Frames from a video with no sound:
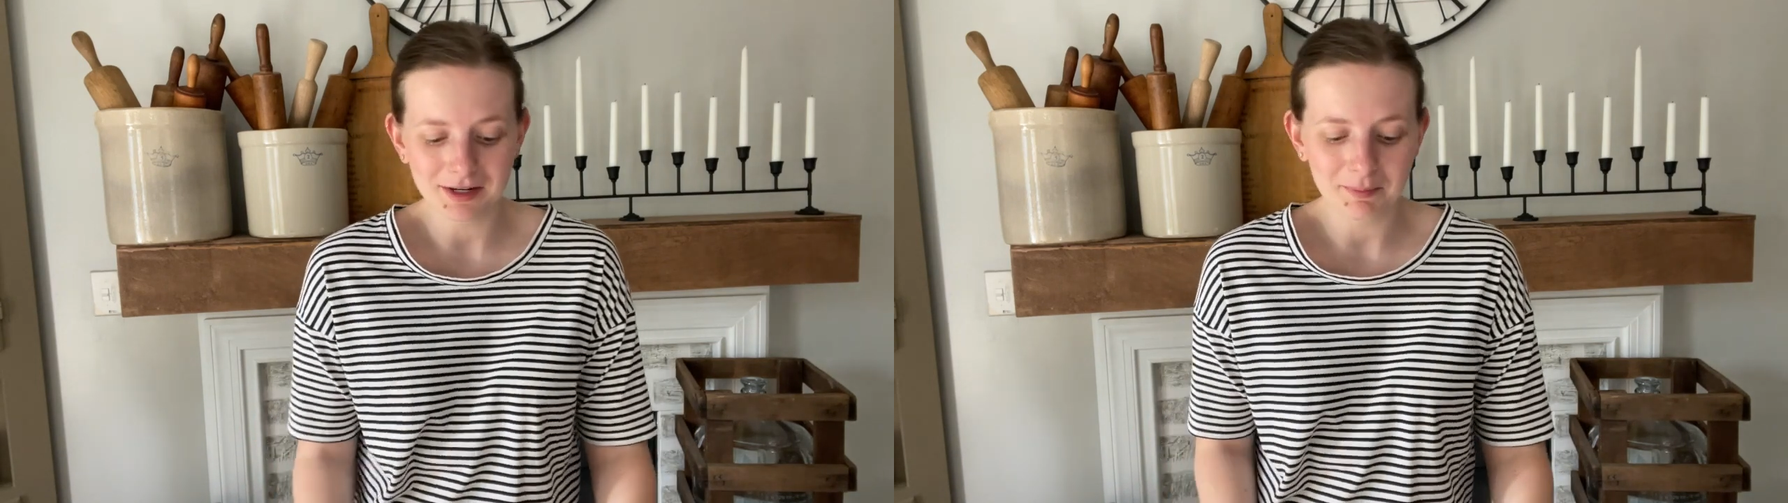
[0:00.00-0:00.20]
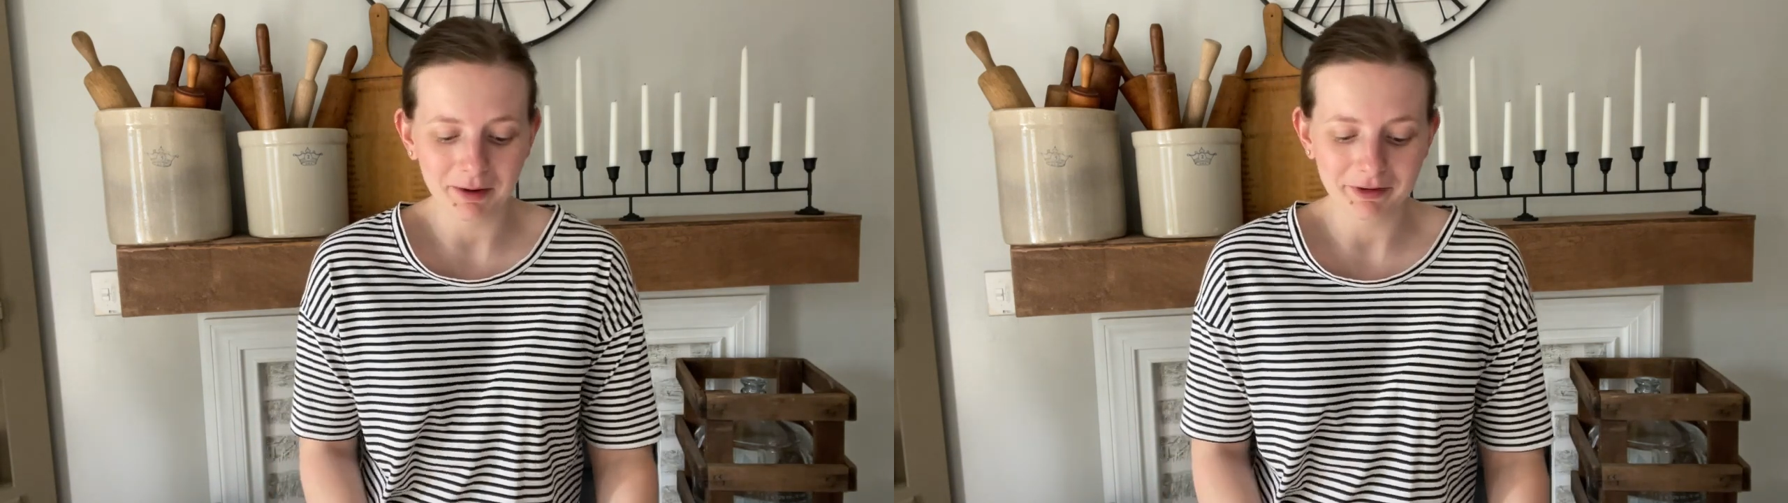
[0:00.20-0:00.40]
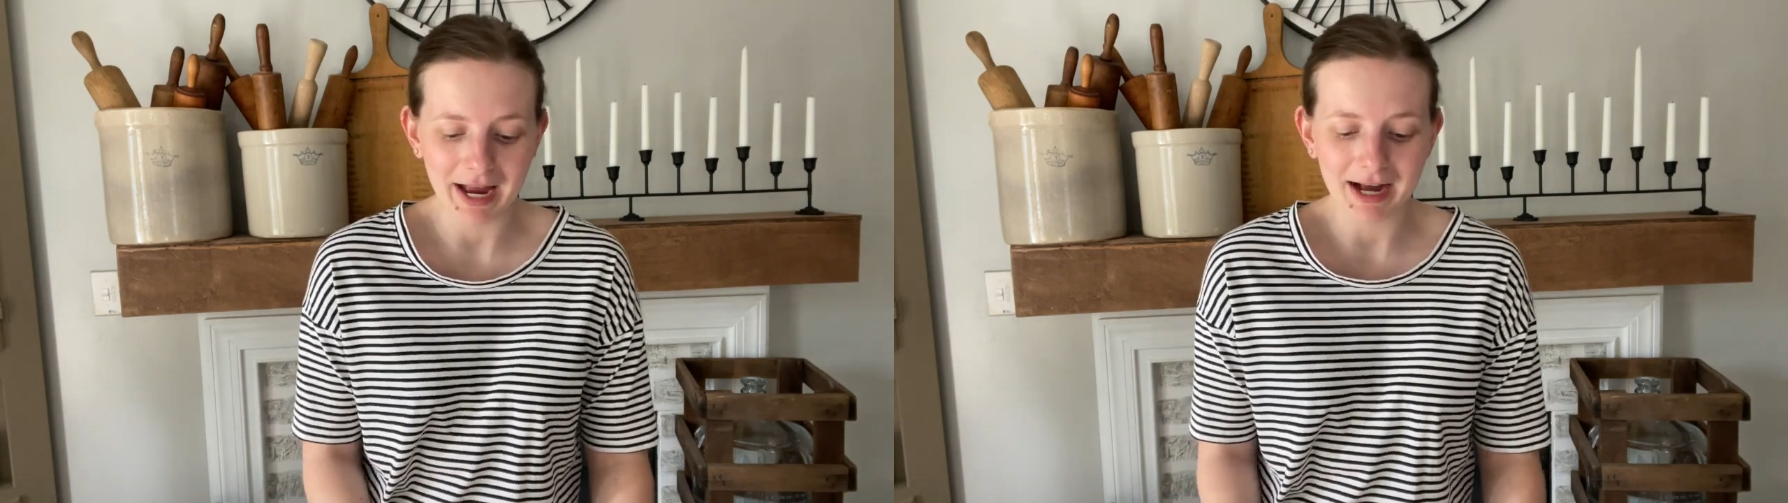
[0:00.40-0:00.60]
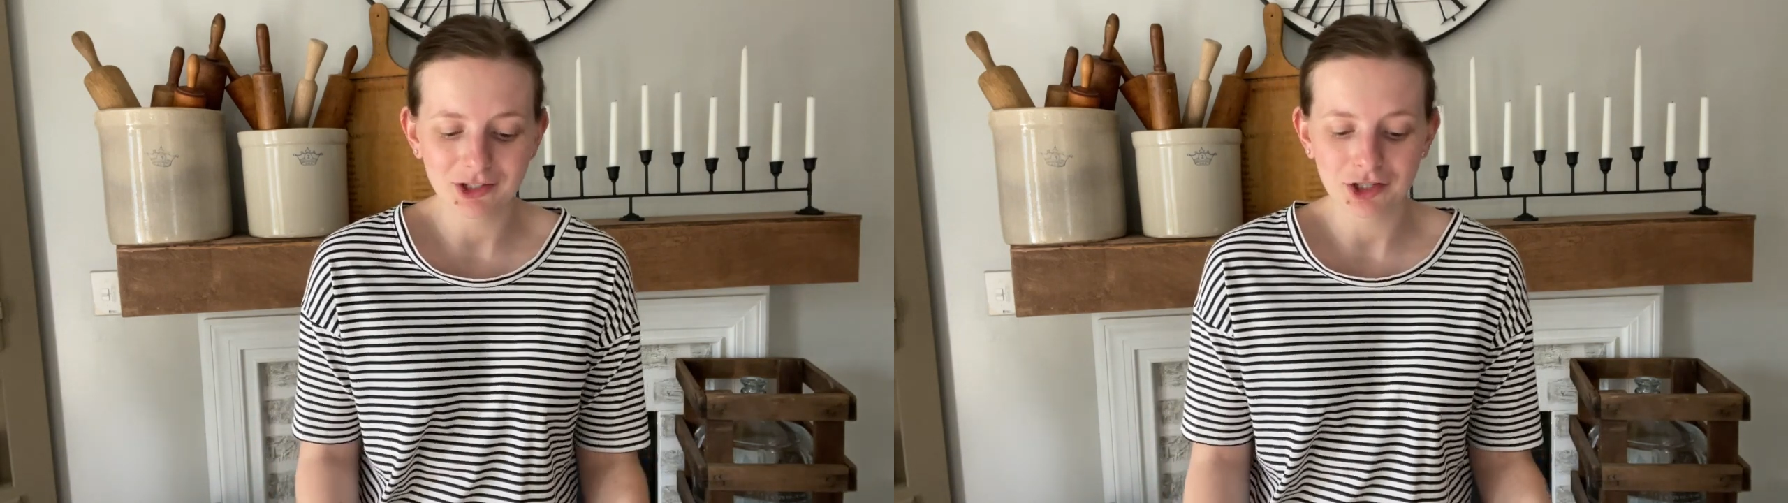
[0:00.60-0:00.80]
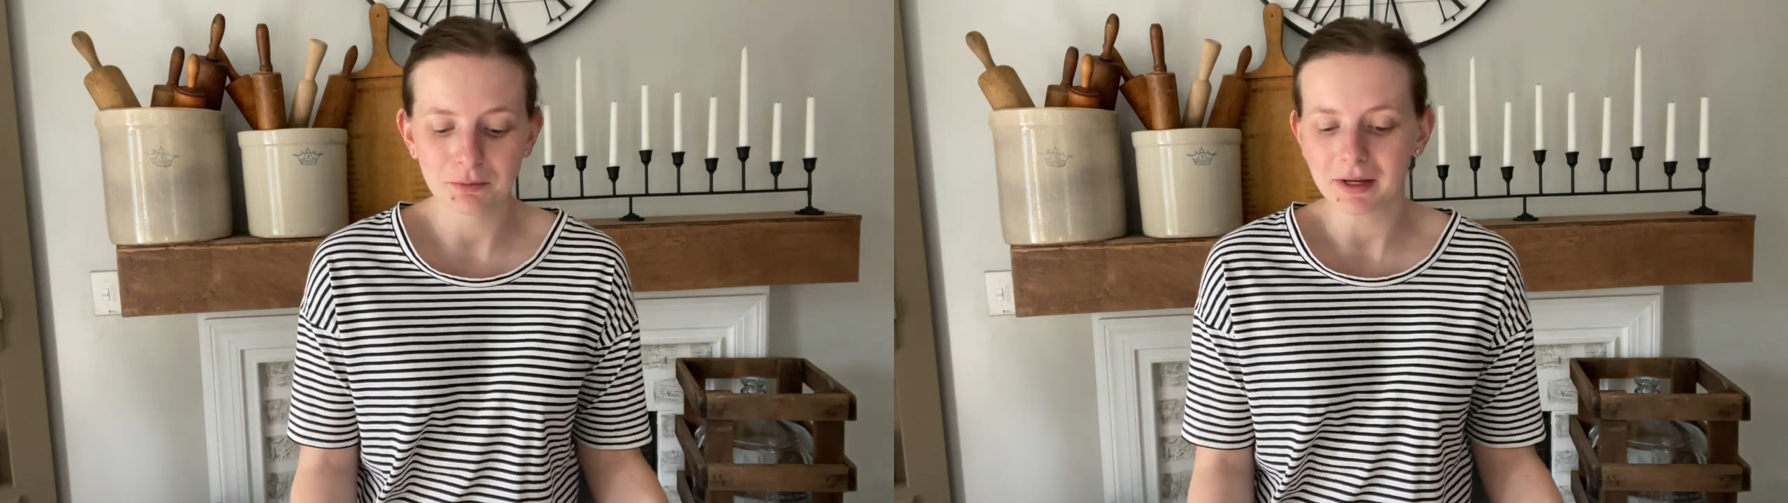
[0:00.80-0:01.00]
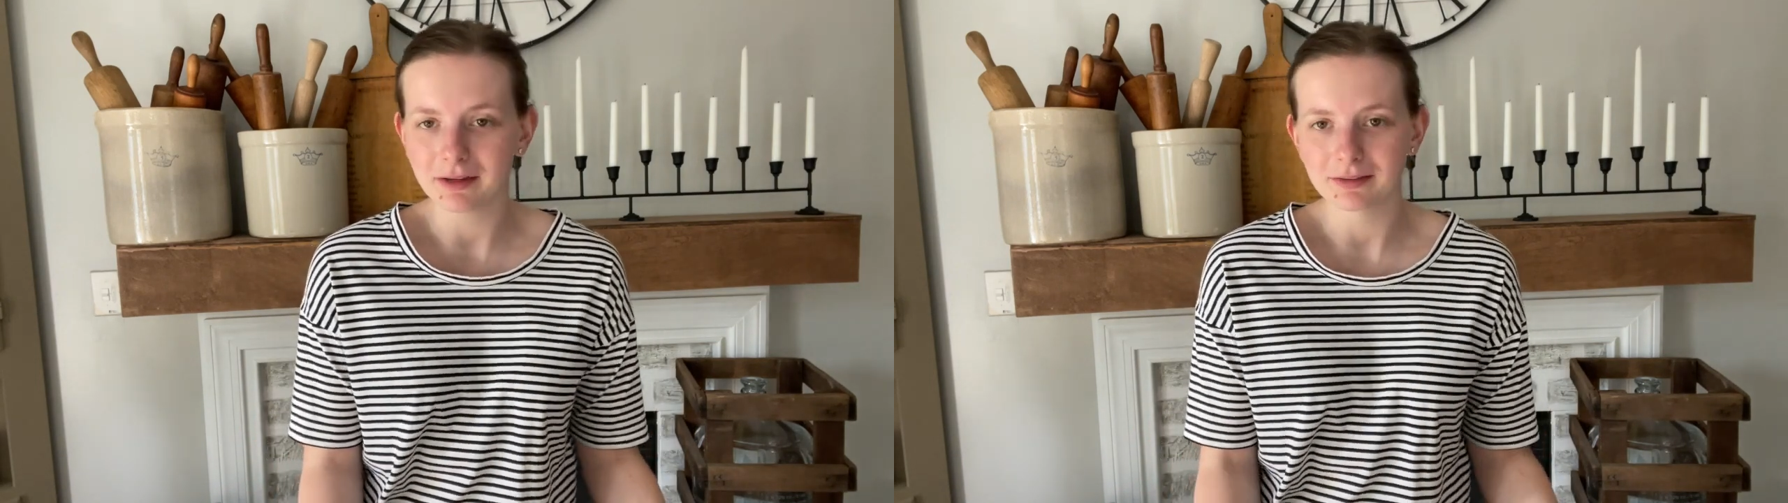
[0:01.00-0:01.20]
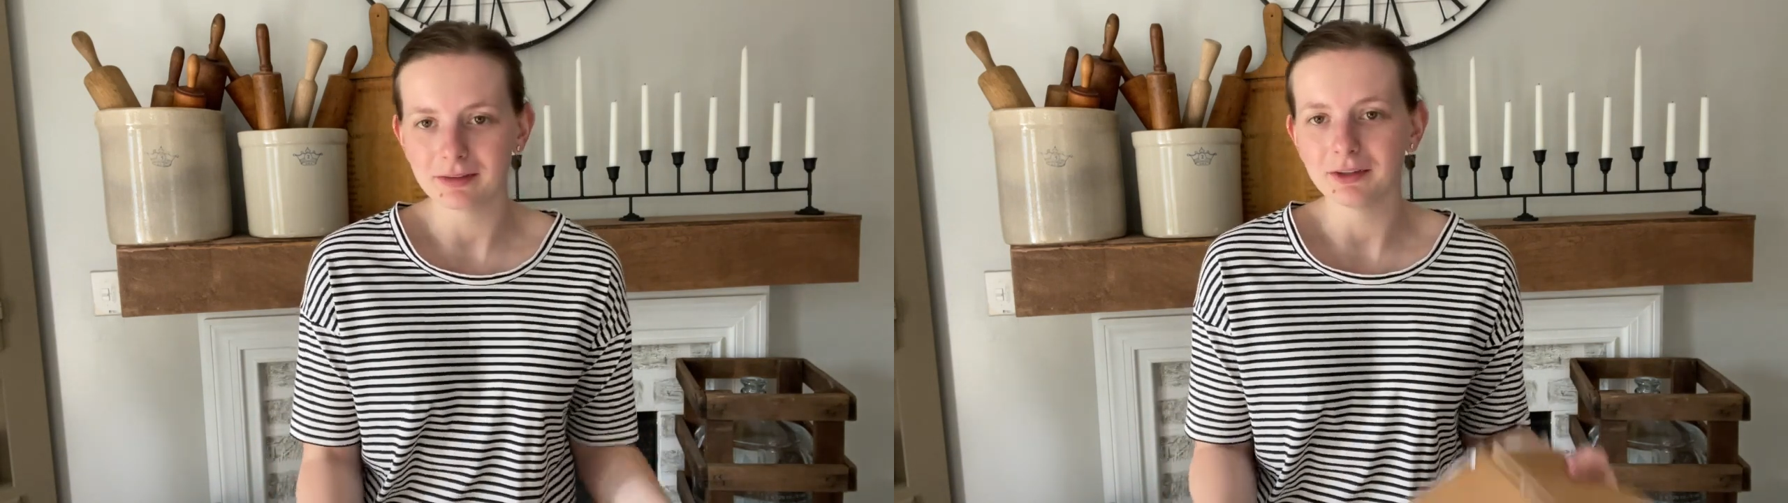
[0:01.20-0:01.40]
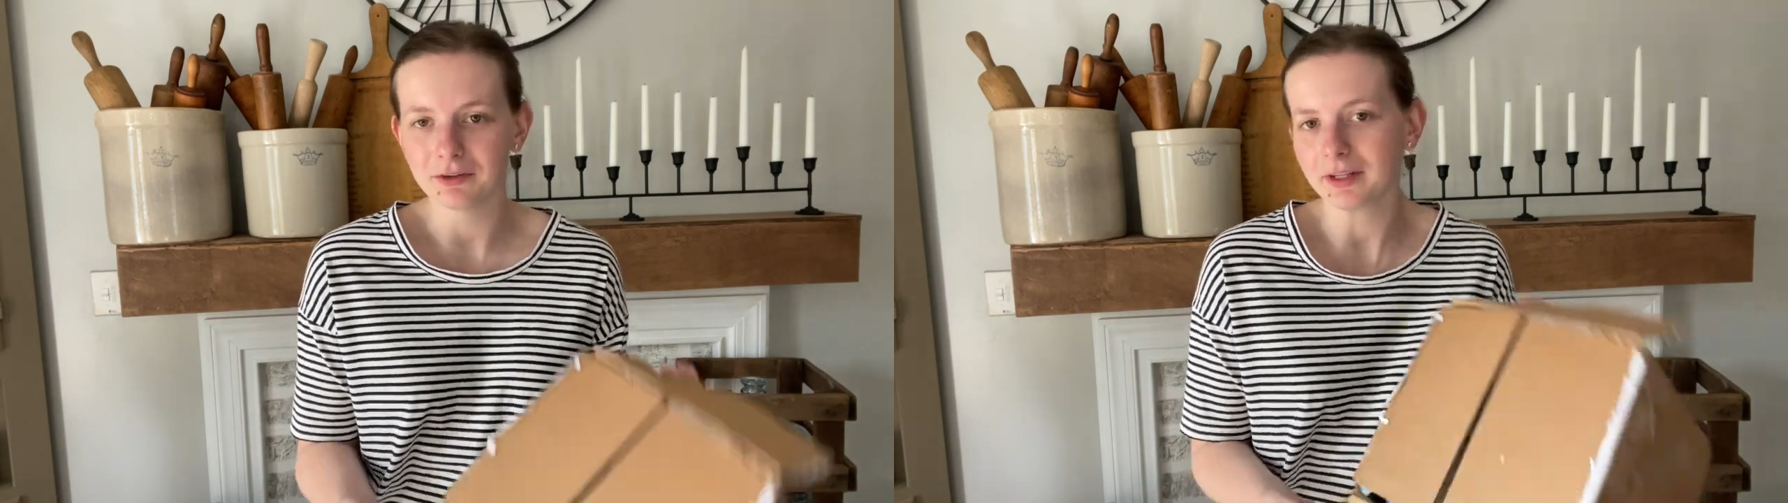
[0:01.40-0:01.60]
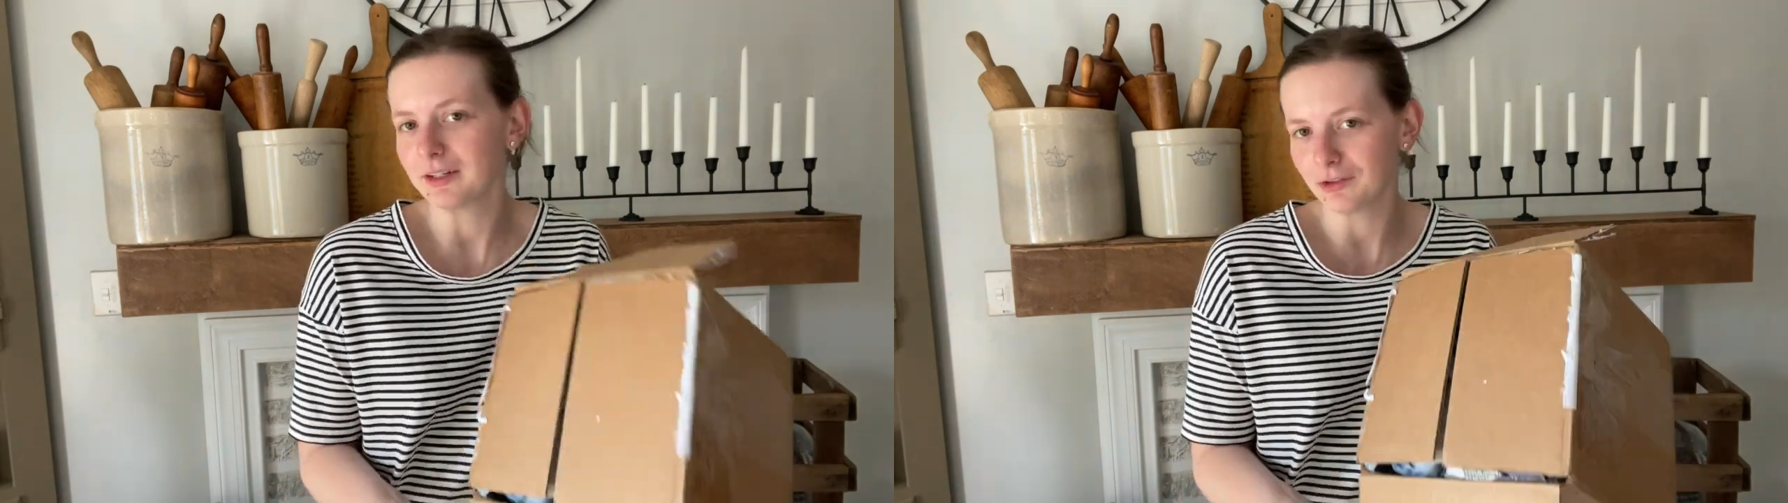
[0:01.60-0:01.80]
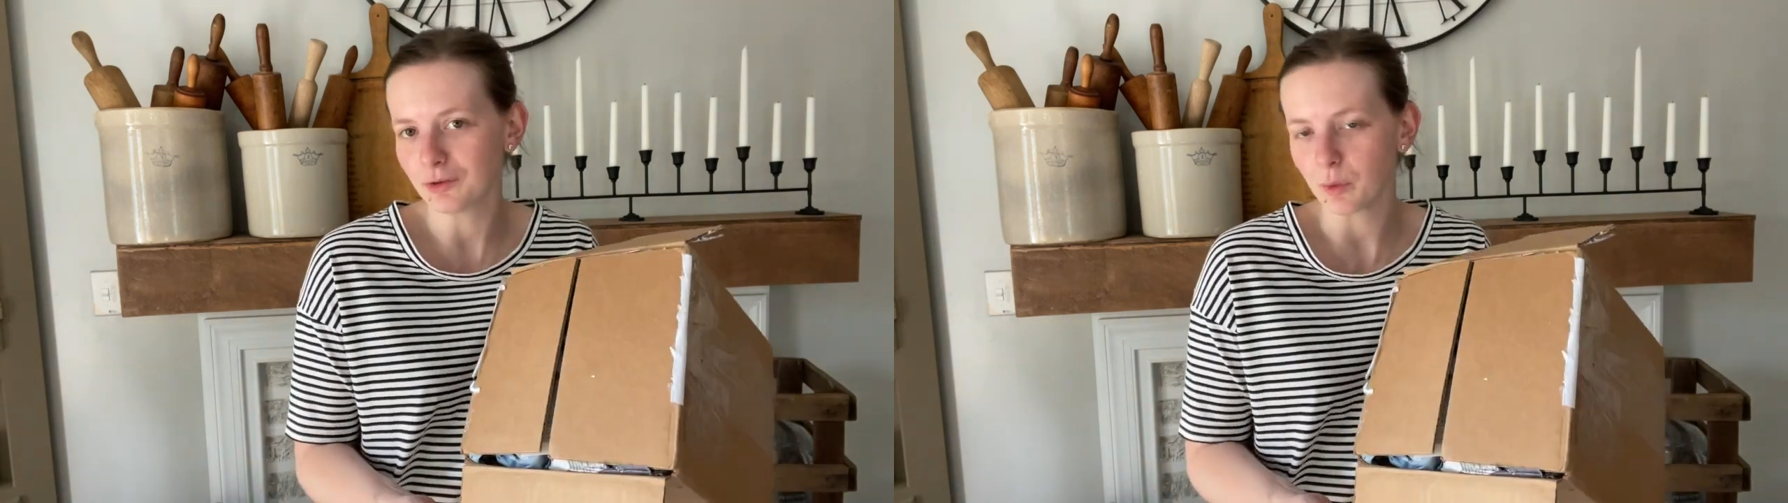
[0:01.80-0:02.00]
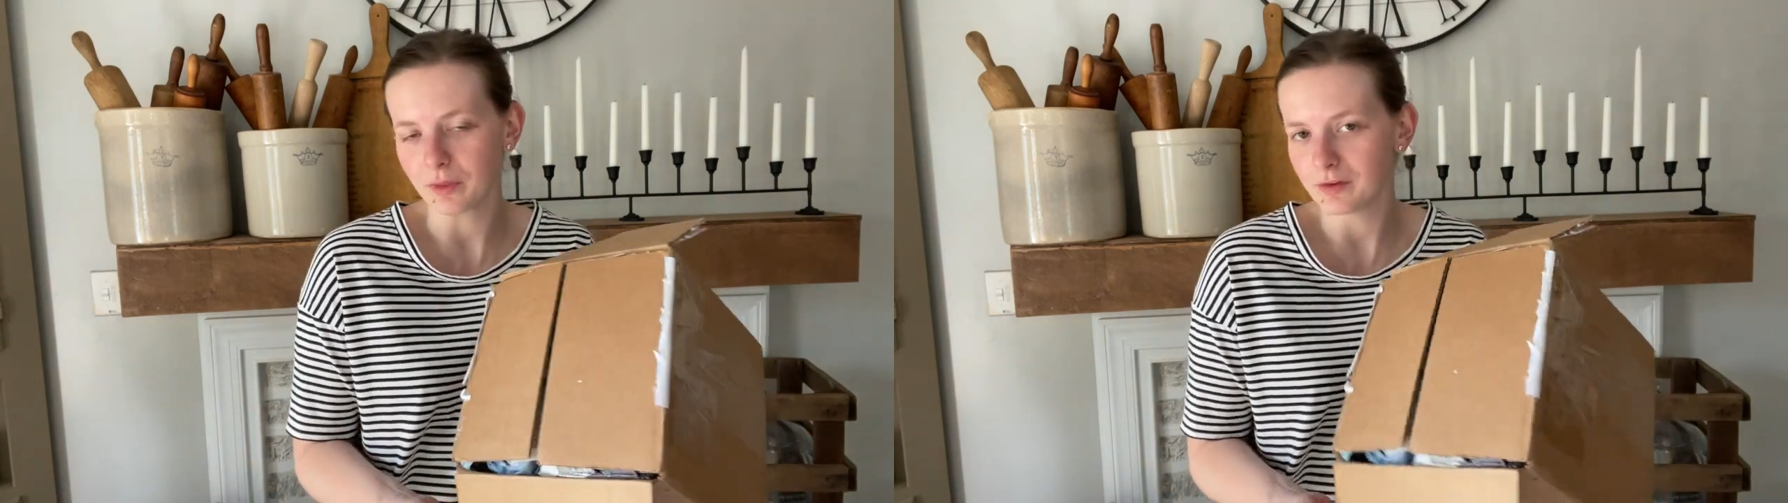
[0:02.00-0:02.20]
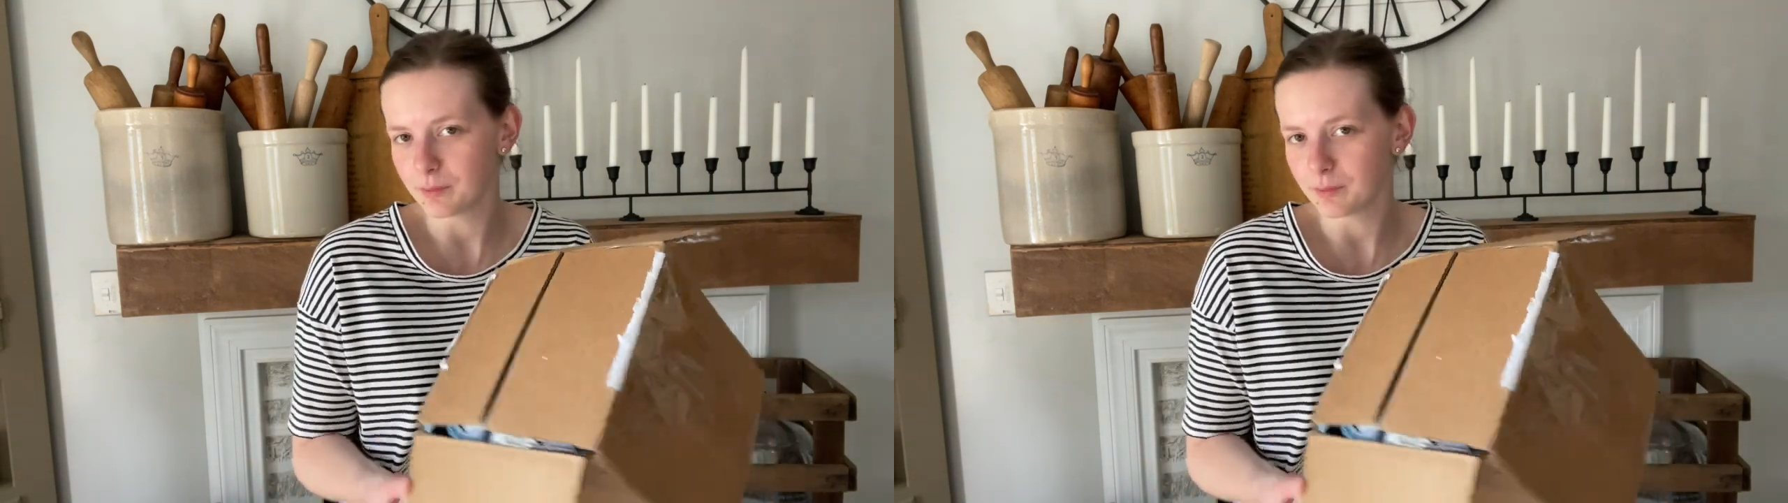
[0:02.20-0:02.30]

my reaction, because literally I just tore this